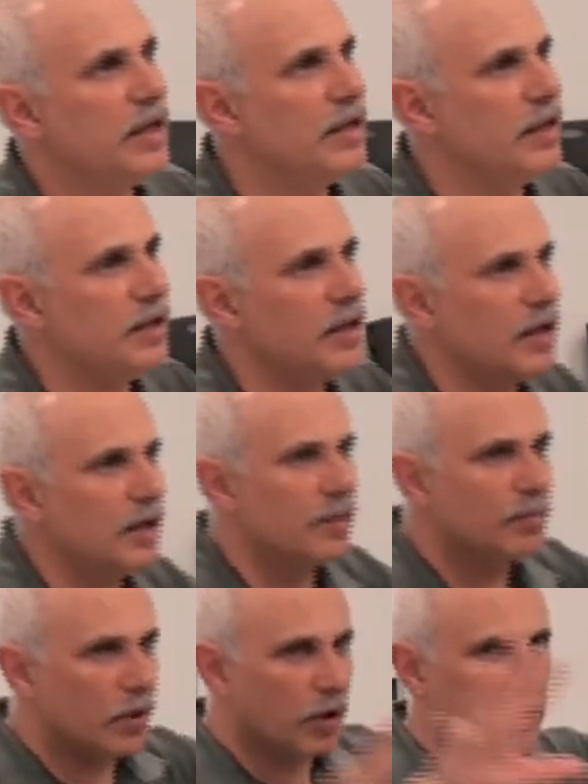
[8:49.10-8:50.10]
In a
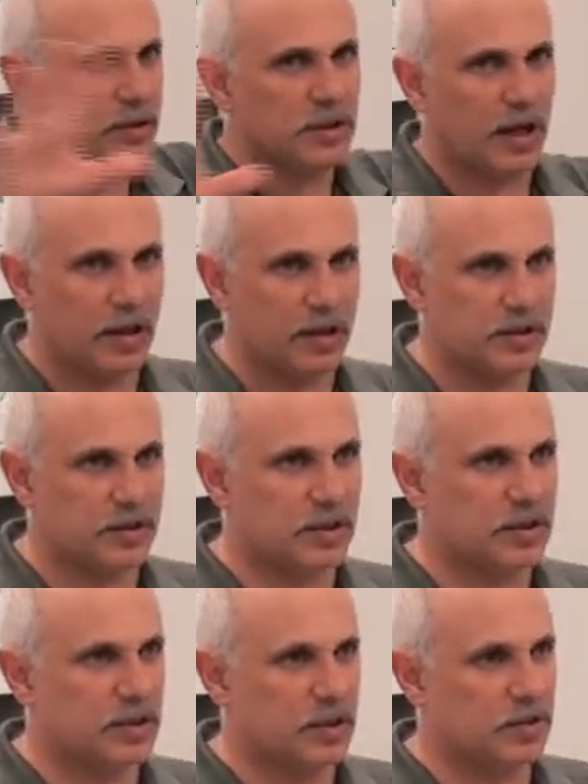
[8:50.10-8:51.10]
mercantilistic
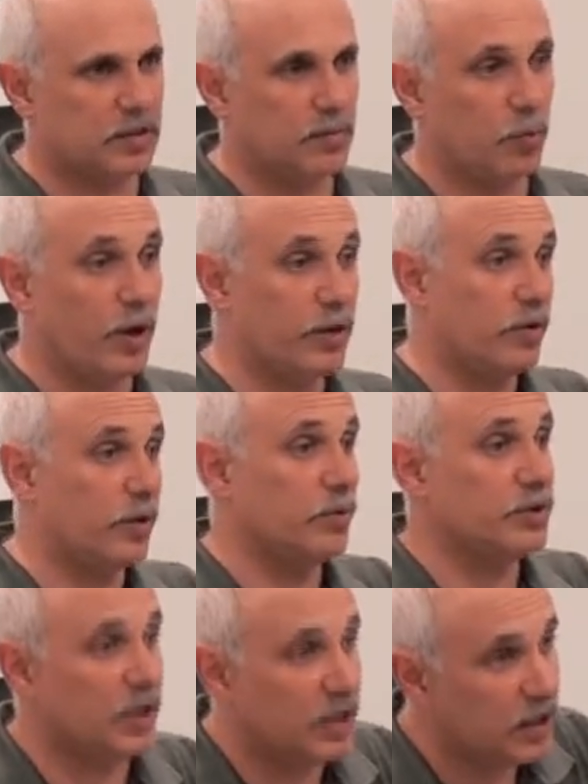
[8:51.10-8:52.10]
system, whether it
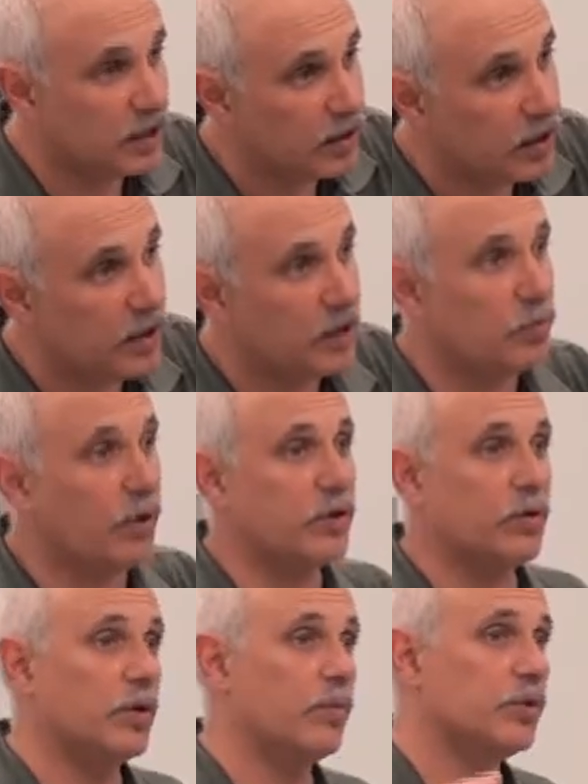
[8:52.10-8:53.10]
was in England,
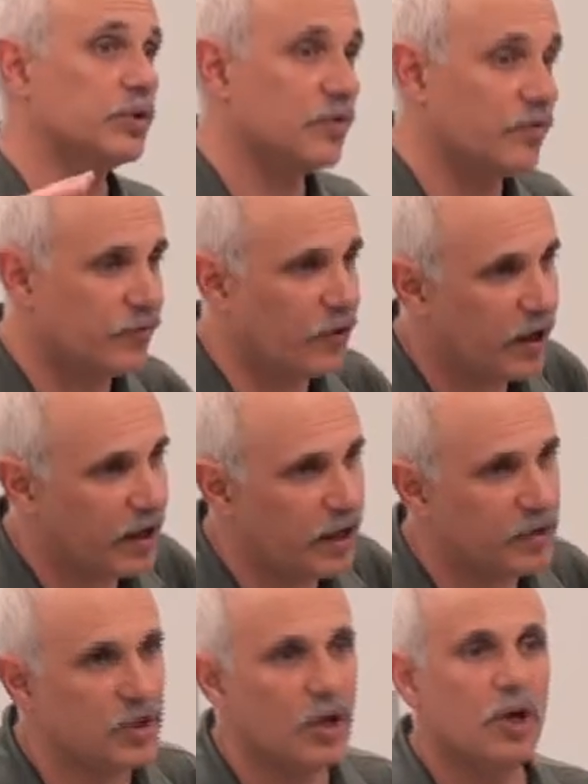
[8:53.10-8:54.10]
whether it was in
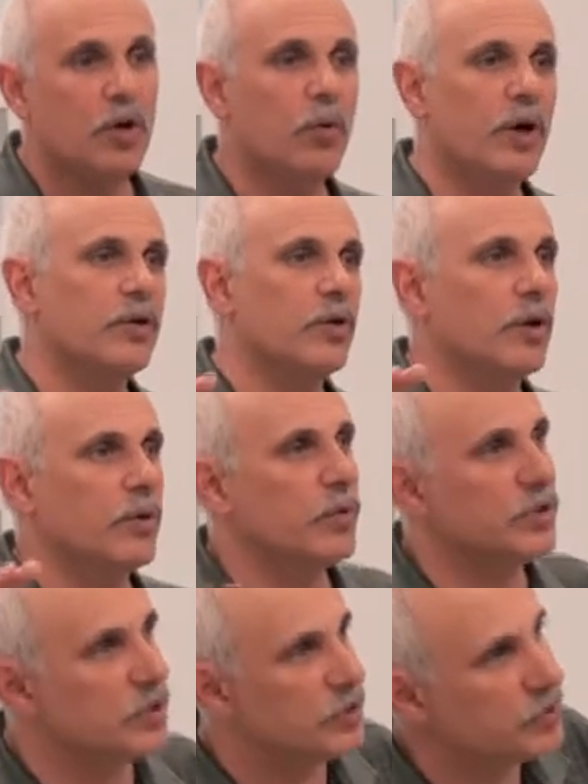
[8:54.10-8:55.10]
France, whether it
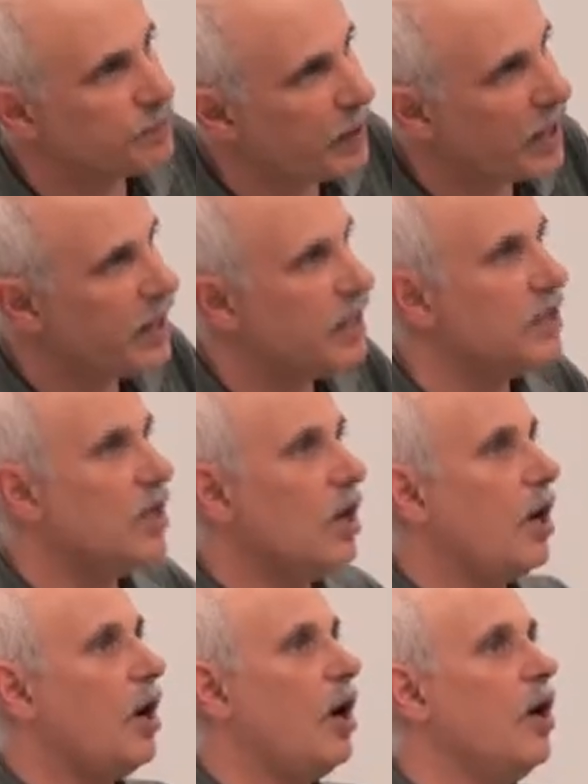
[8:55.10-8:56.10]
was in Spain,
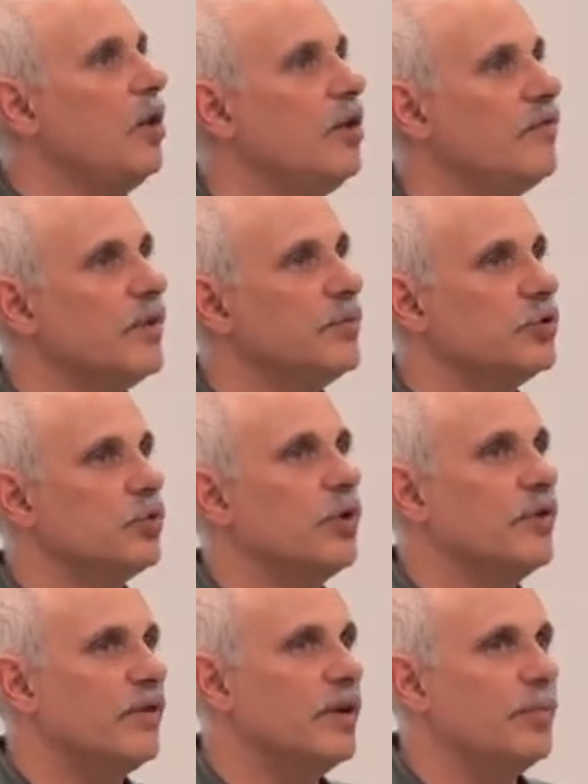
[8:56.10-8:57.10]
all of them
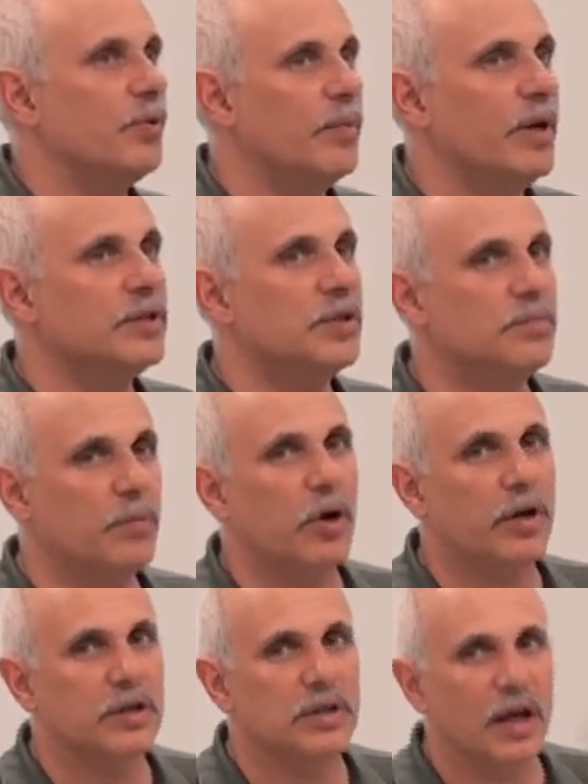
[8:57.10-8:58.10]
sort of implemented
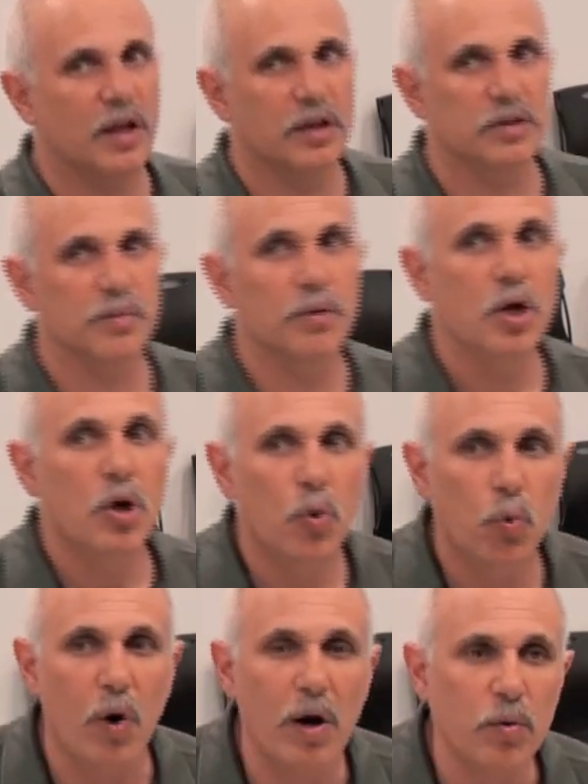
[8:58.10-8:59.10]
mercantilism.
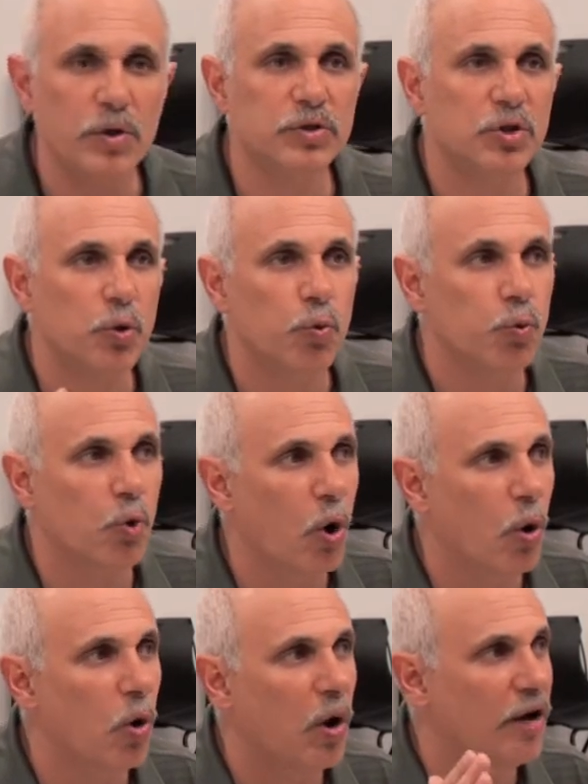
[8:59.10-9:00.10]
What was the
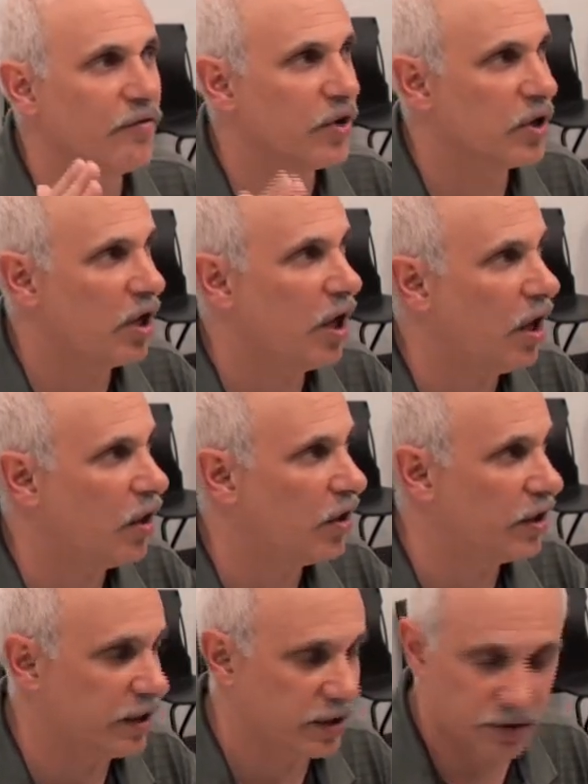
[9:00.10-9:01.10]
role of the
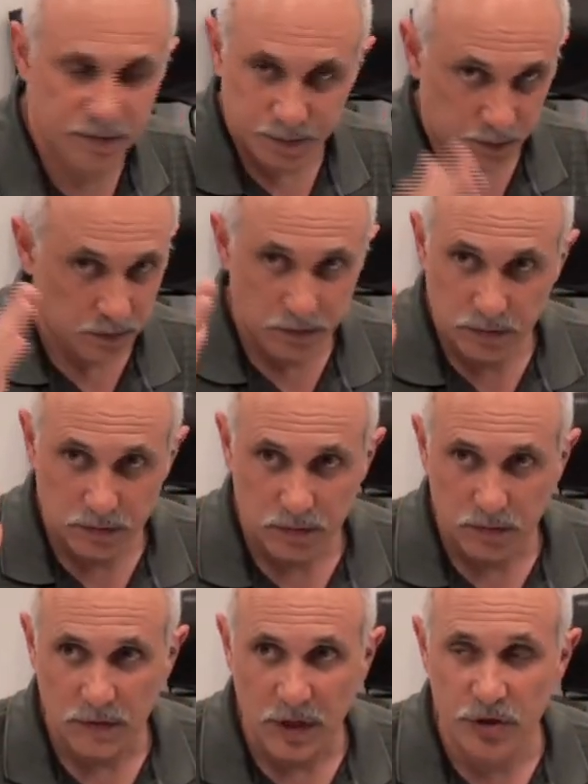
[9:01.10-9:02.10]
colonies
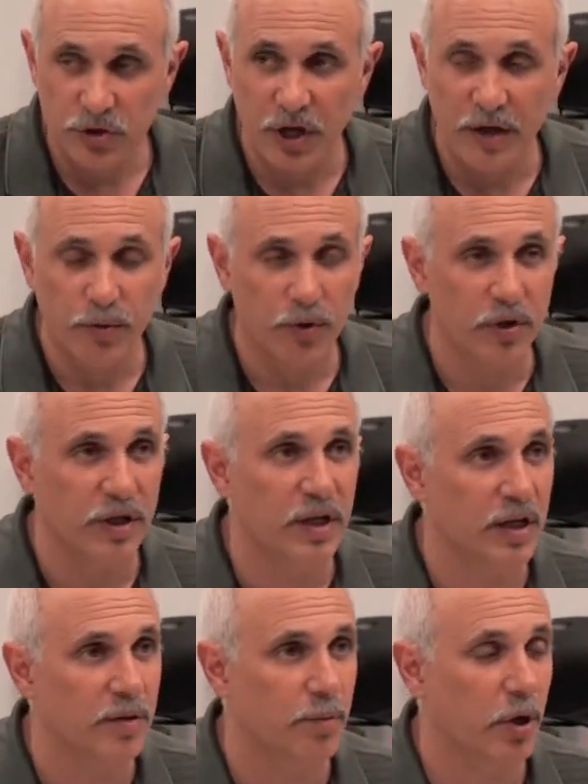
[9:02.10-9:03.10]

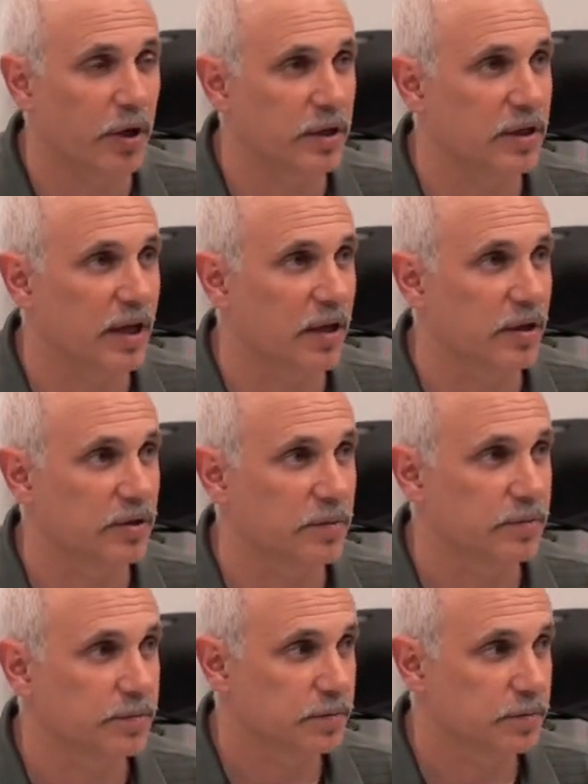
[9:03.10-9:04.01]
generally in mercantilism?